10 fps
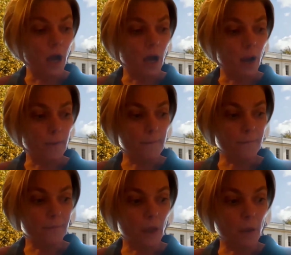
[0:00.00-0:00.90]

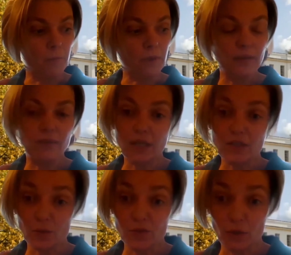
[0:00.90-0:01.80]
Um, but I think
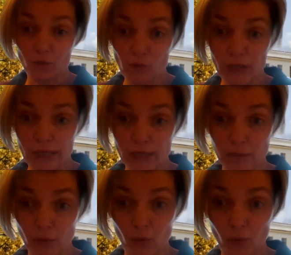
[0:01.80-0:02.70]
it's also really
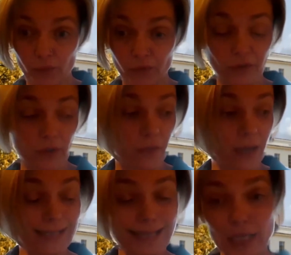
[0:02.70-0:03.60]
important
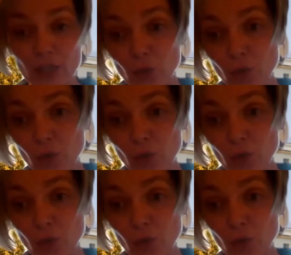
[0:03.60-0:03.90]
that each